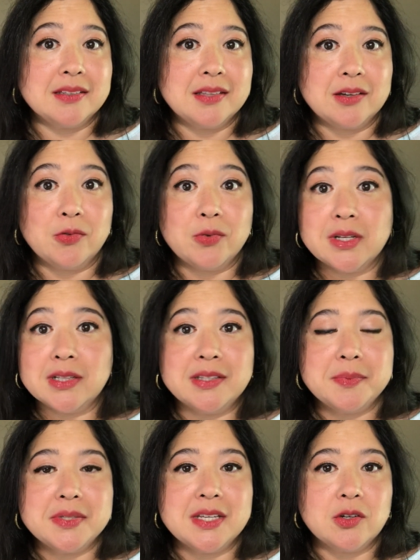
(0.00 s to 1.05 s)
like a real
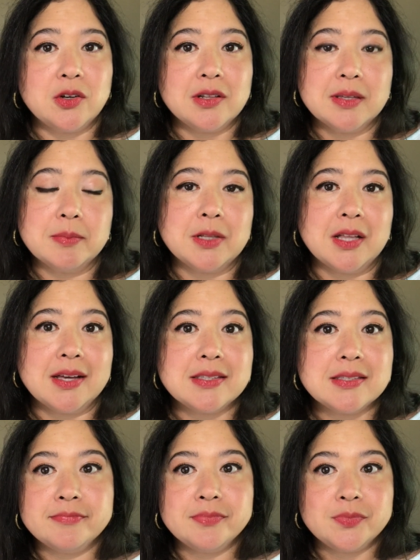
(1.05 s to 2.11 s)
lipstick or a lip
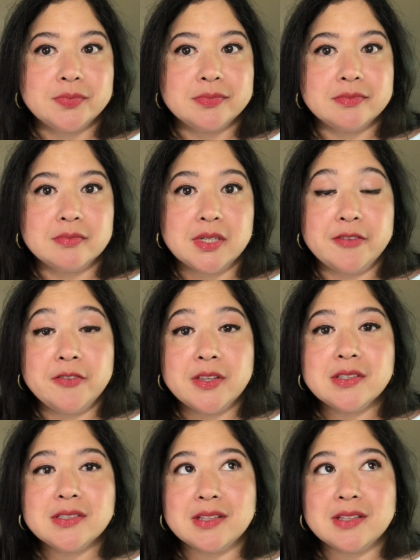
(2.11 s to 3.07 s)
gloss. But it feels